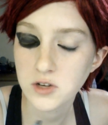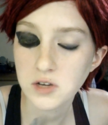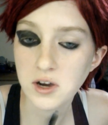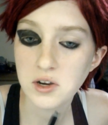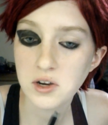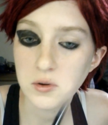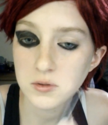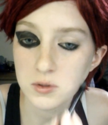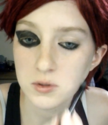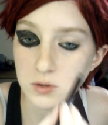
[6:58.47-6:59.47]
I don't,
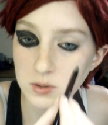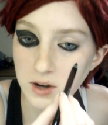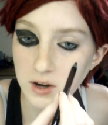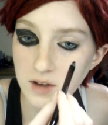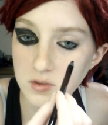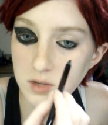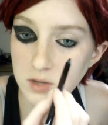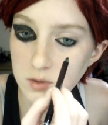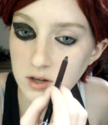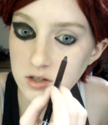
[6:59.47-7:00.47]
so that's why I have so many
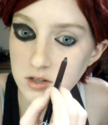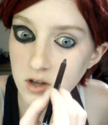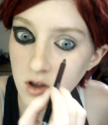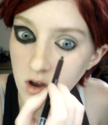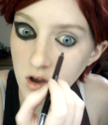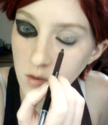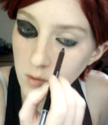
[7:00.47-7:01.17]
spots. But